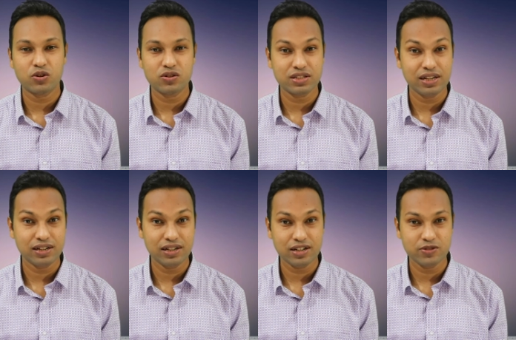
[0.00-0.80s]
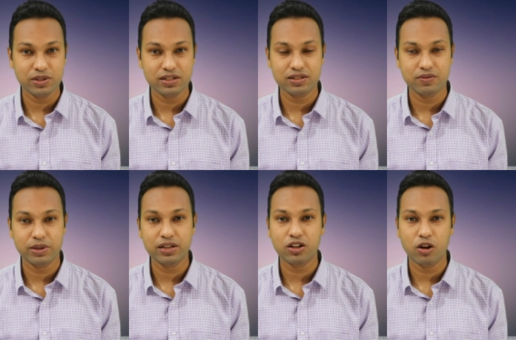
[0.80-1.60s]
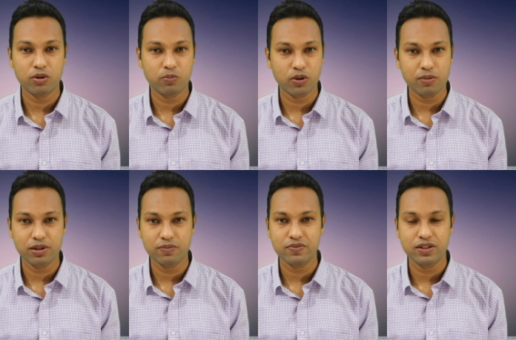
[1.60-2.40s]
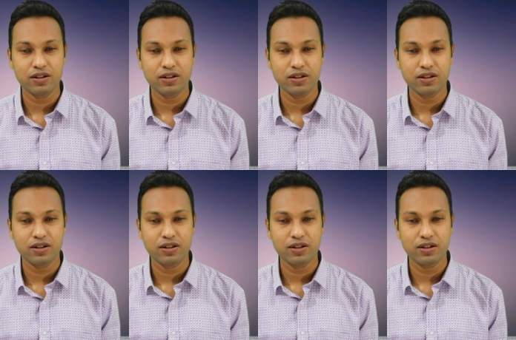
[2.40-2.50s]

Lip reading: Tonsillar enlargement is a very common problem